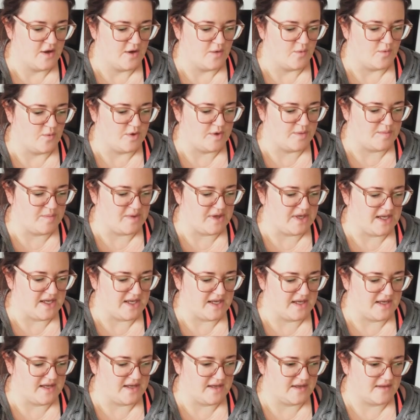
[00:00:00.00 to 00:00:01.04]
would
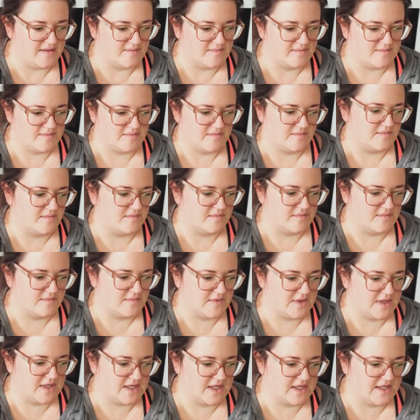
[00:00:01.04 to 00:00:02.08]
be
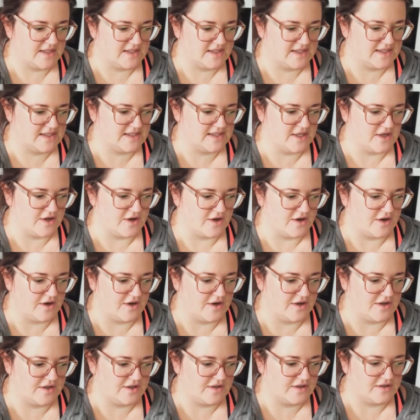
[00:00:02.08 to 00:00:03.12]

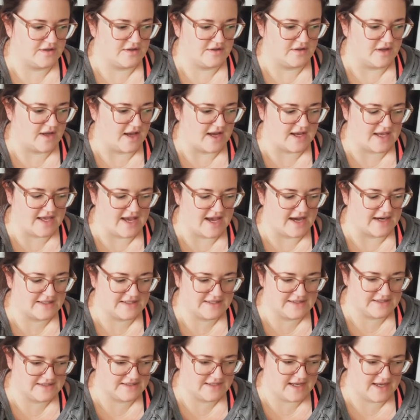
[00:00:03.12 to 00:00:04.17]
considered a
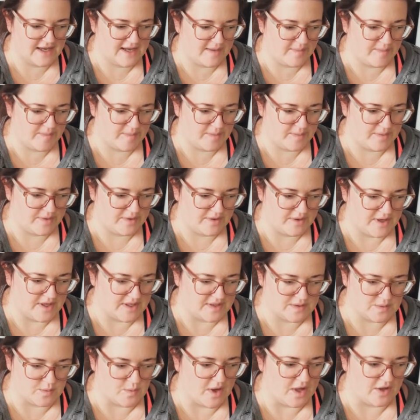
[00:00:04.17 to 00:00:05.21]
cactus type
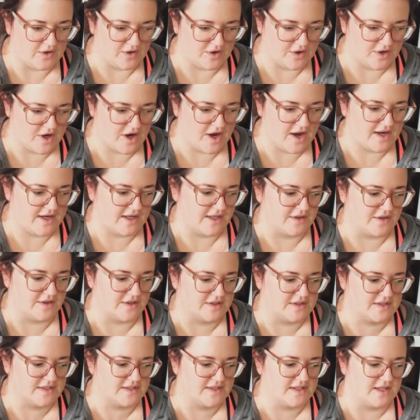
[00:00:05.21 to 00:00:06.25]
as well or not. It
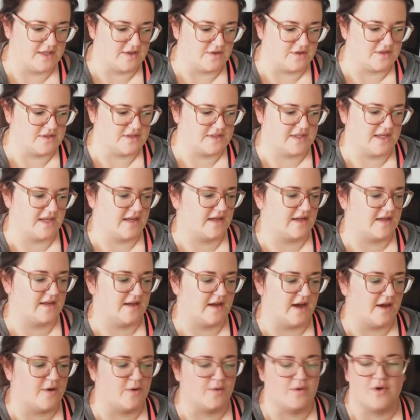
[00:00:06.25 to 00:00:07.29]
looks, it looks like,
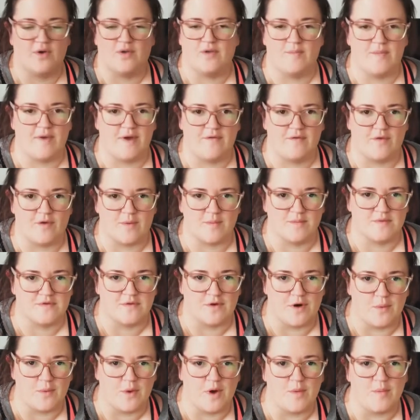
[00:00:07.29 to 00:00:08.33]
I don't know that my forms
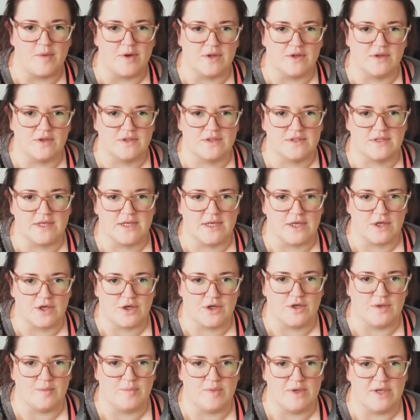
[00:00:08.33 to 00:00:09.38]
very well, but it looks like it
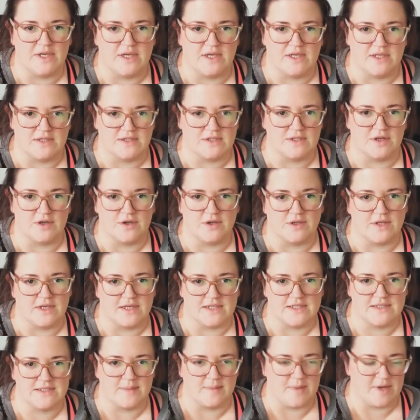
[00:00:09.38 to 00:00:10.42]
could be considered like
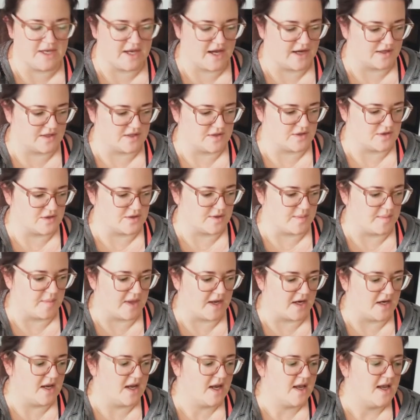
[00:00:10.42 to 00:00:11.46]
a semi-cactus or something.